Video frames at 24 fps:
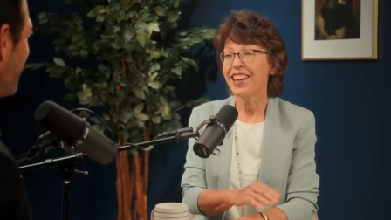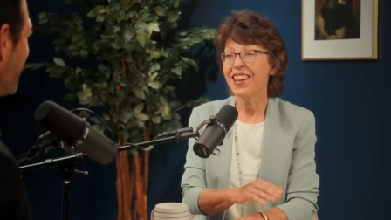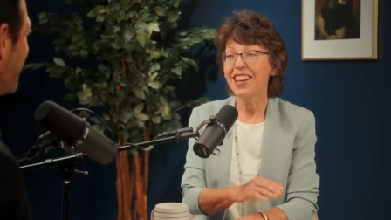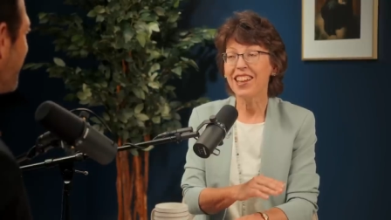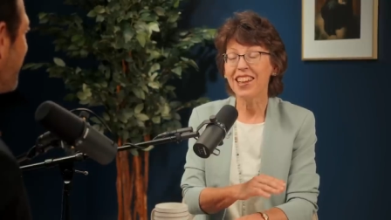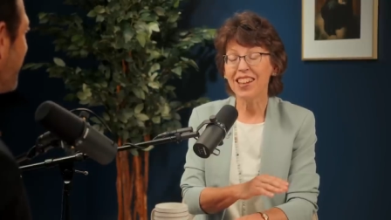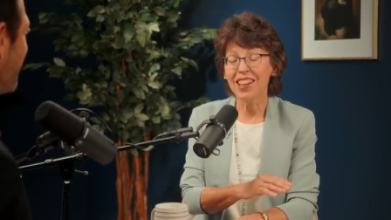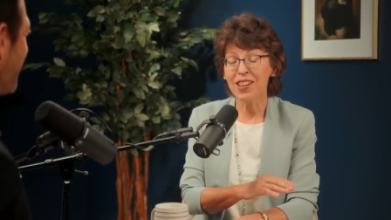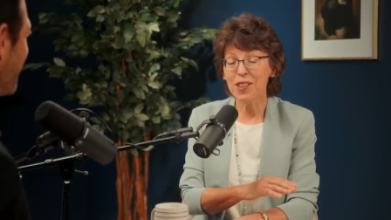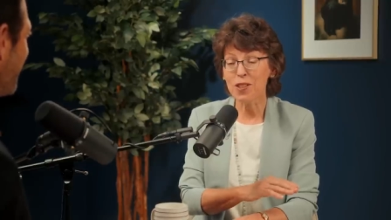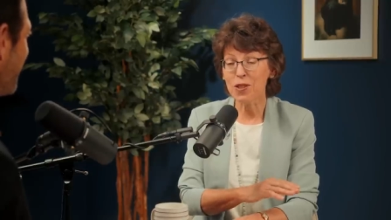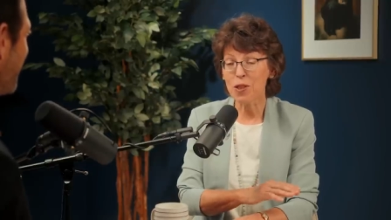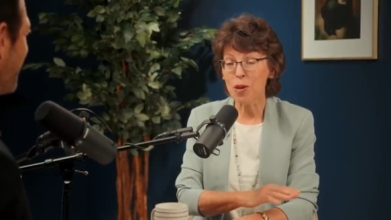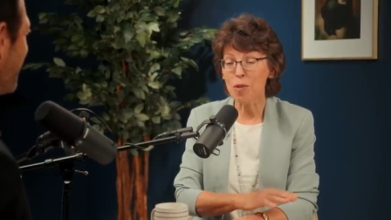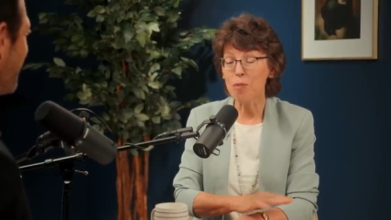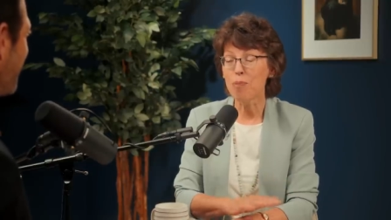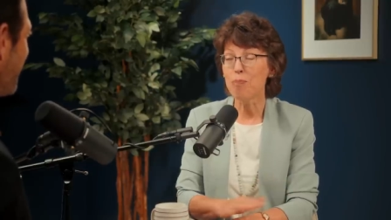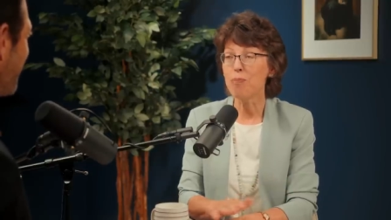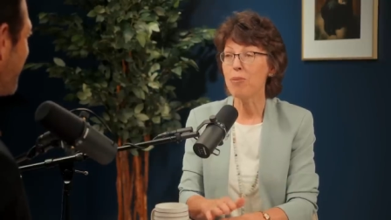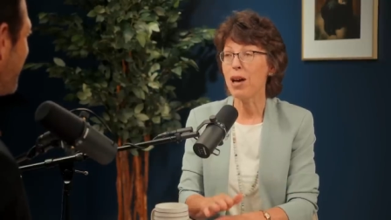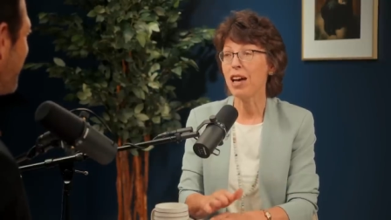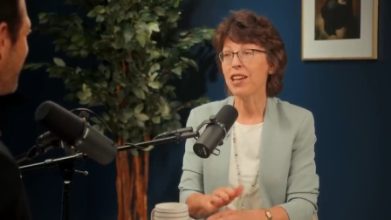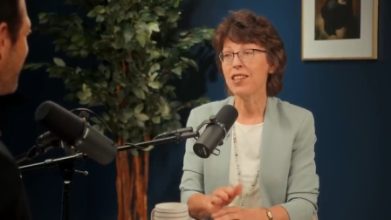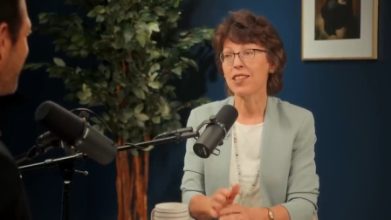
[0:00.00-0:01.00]
It is the
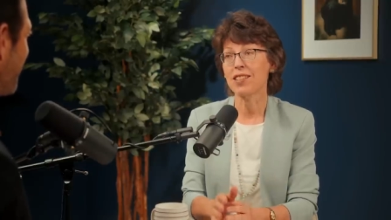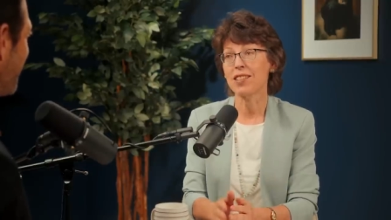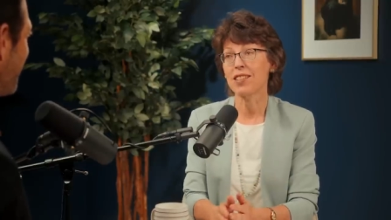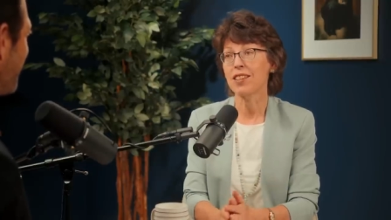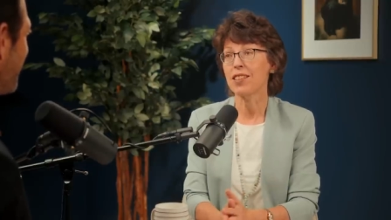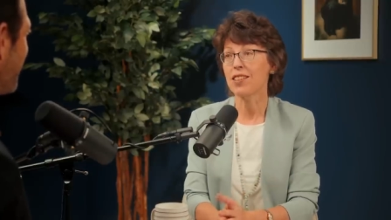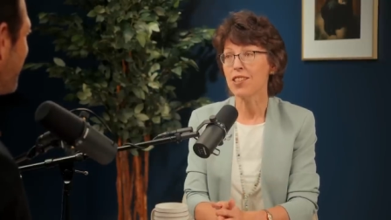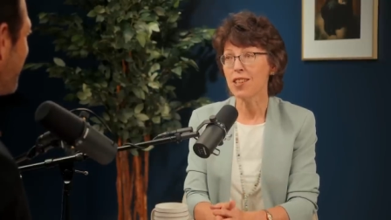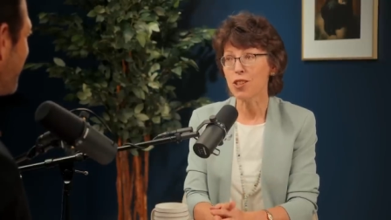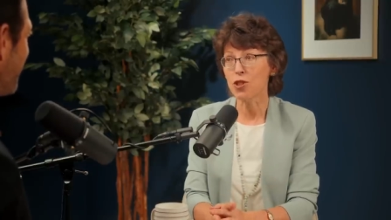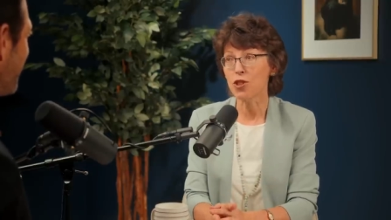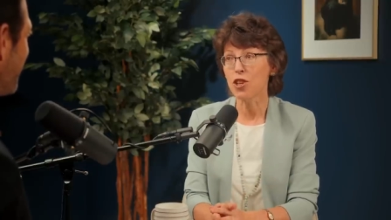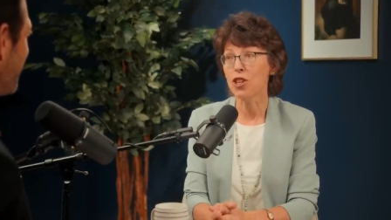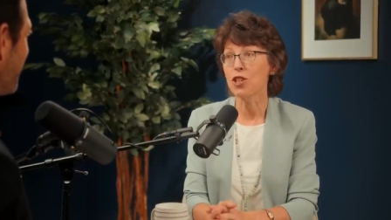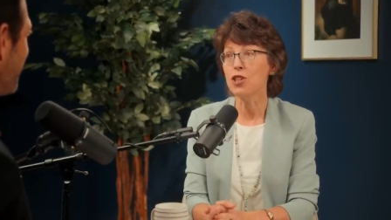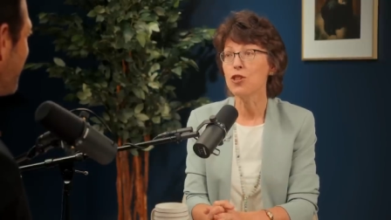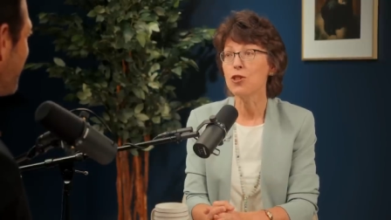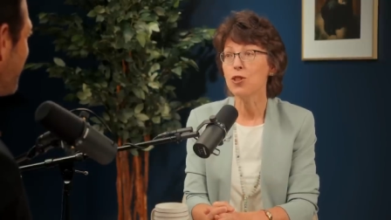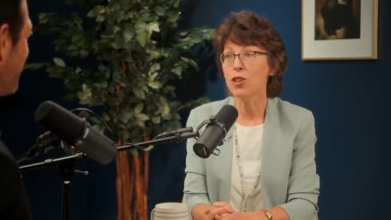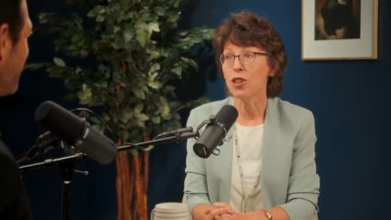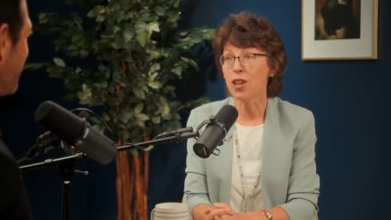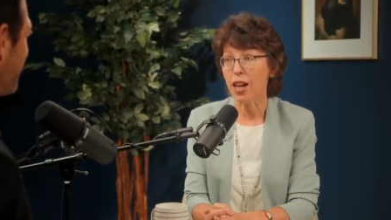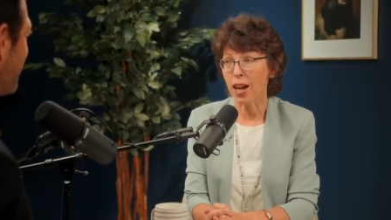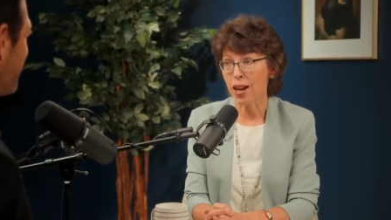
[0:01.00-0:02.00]
best decision
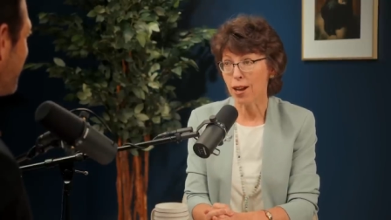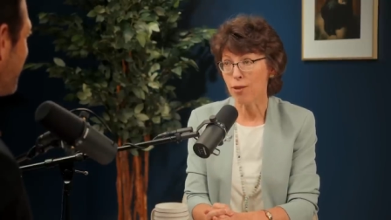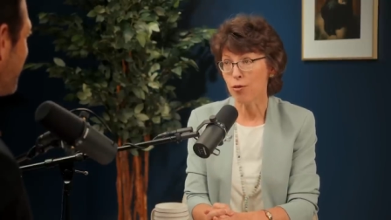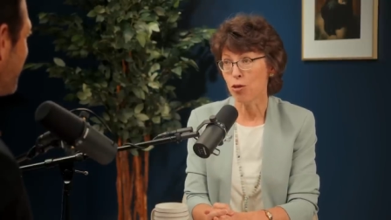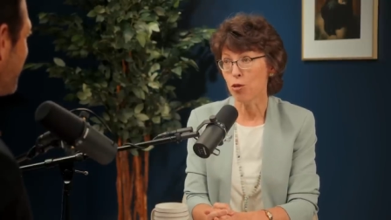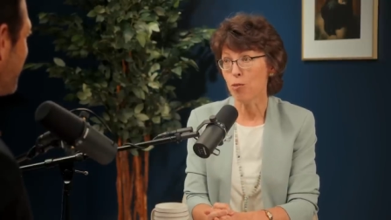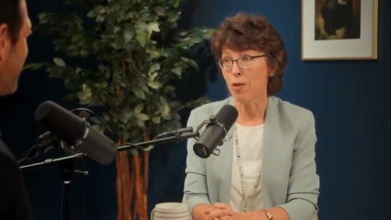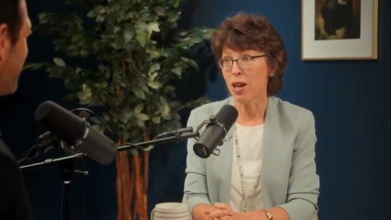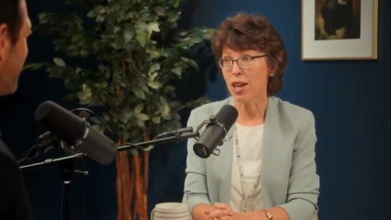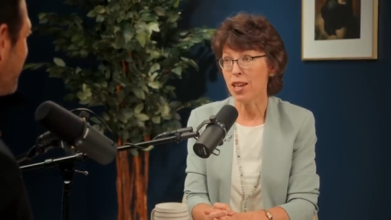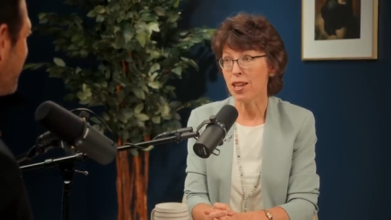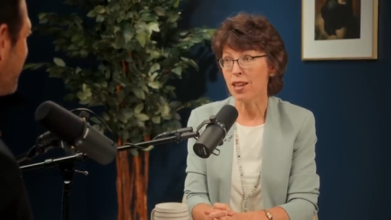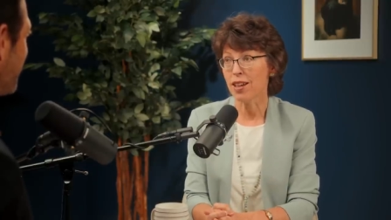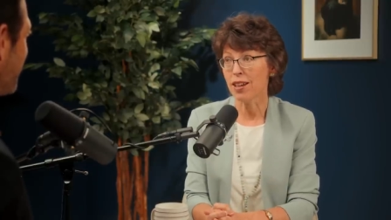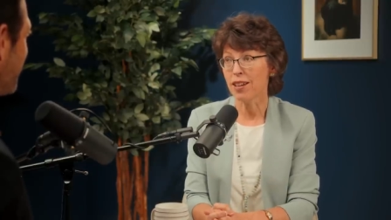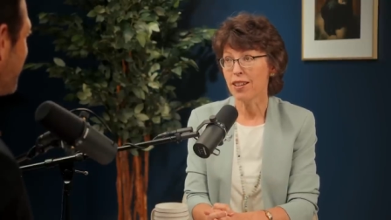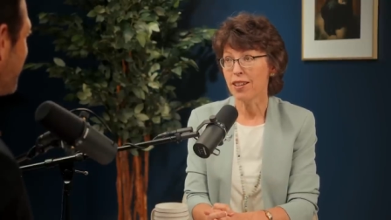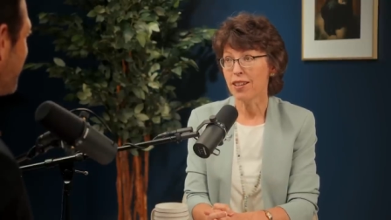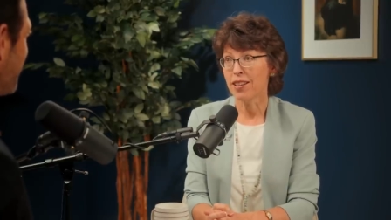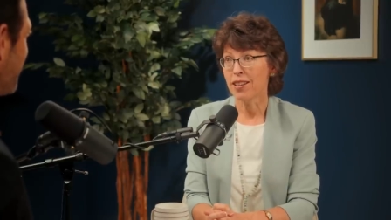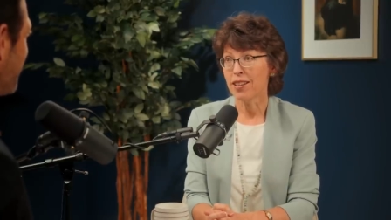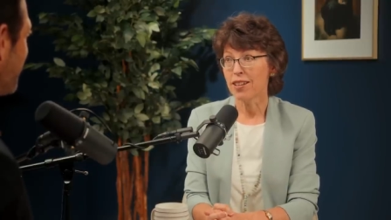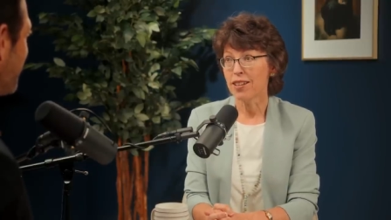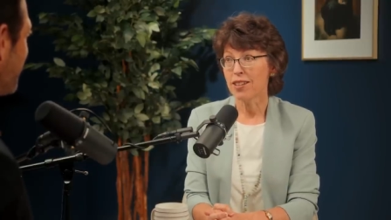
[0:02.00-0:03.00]
you could ever make
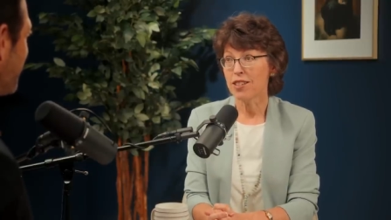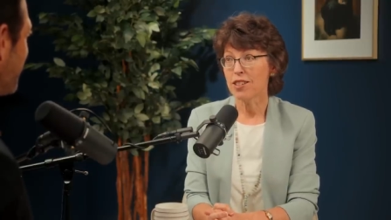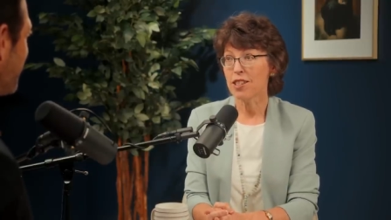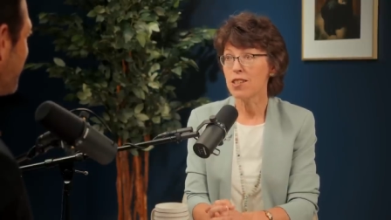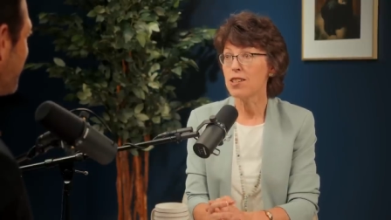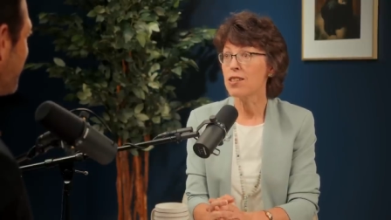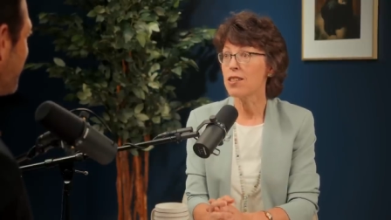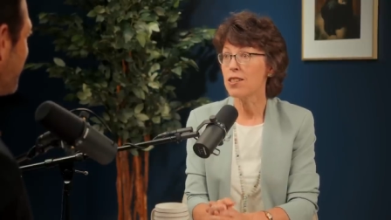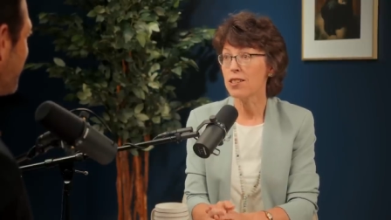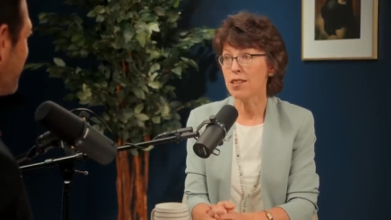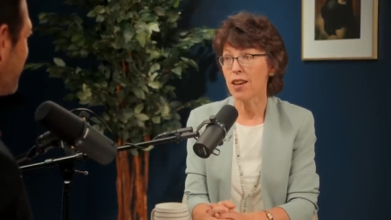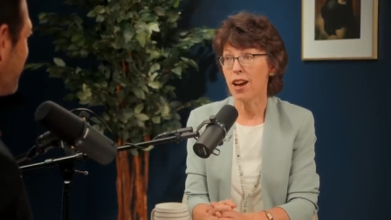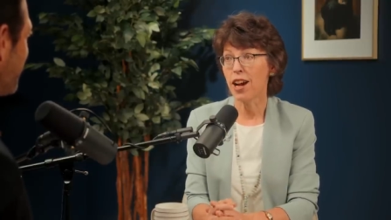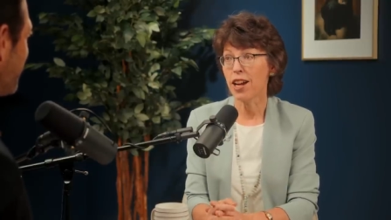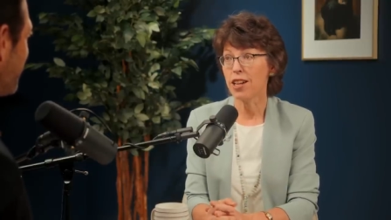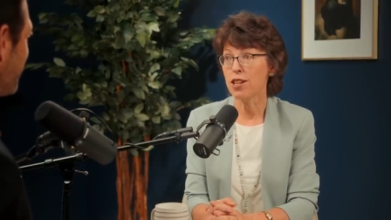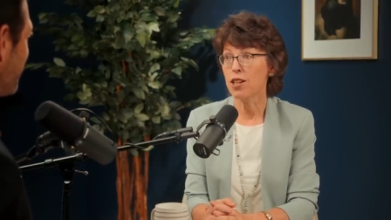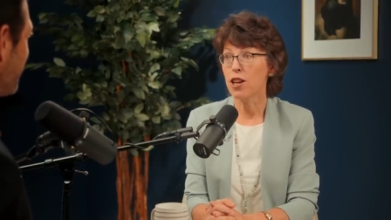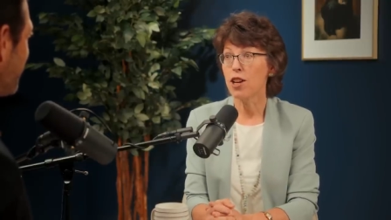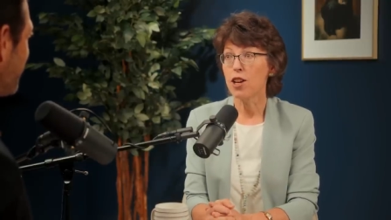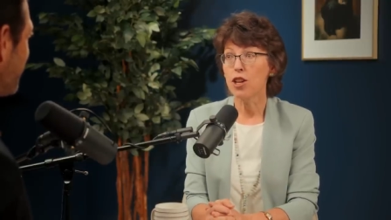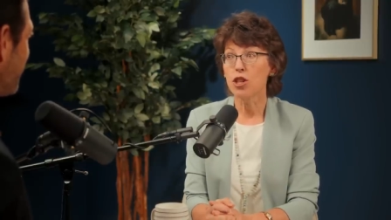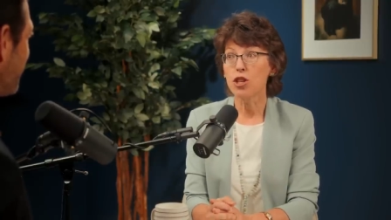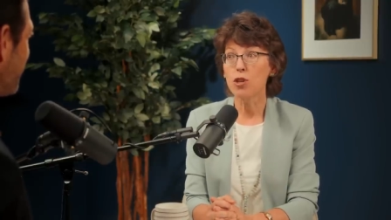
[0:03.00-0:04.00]
to
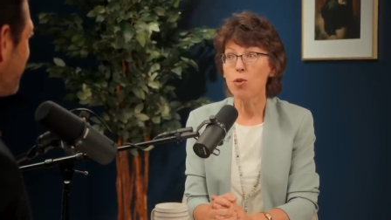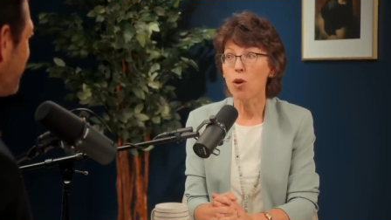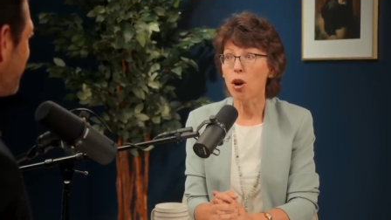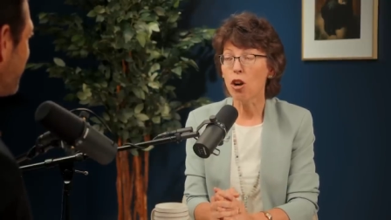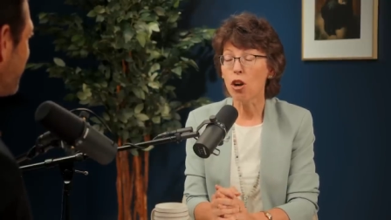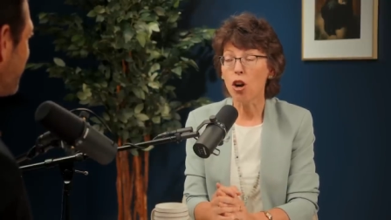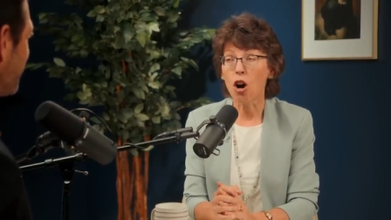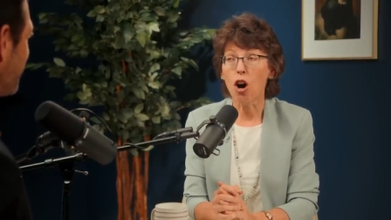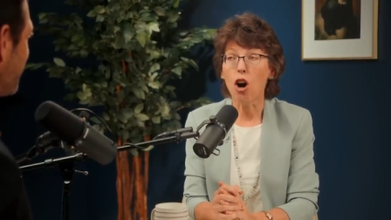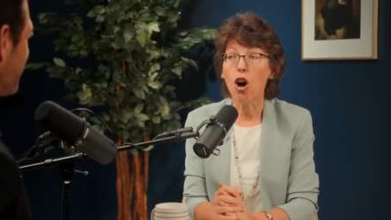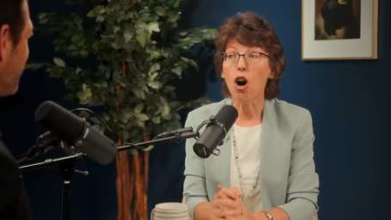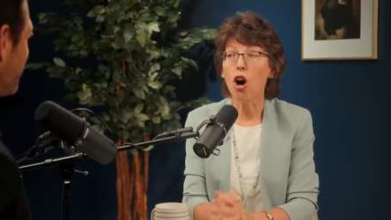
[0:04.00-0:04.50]
decide you are